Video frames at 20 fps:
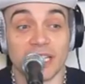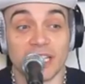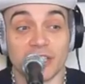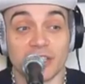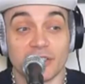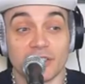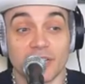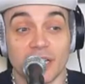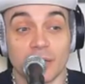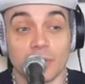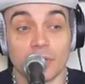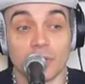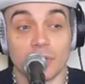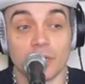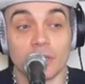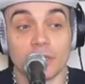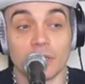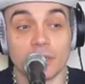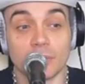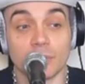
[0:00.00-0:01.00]
there, and you're like,
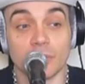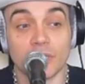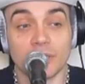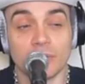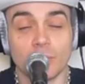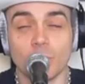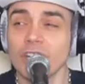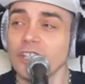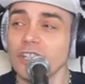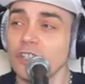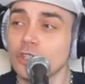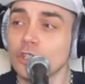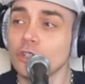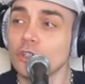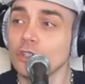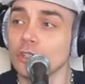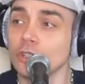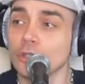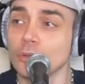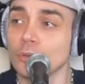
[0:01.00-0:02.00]
"Well, hold on. When when
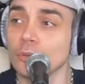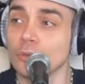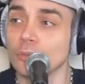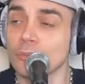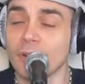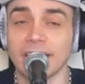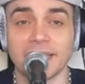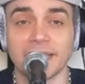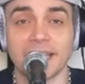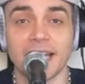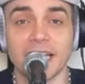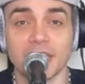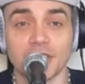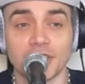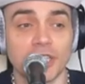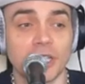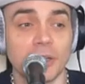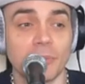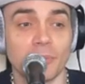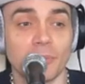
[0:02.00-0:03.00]
do you make that
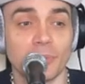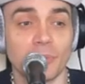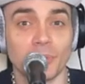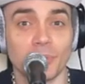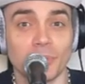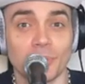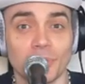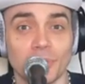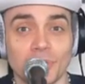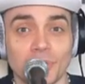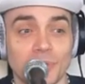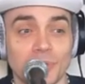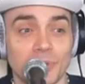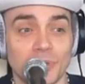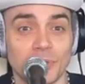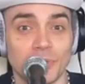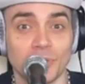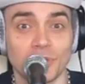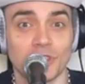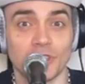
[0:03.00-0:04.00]
jump to to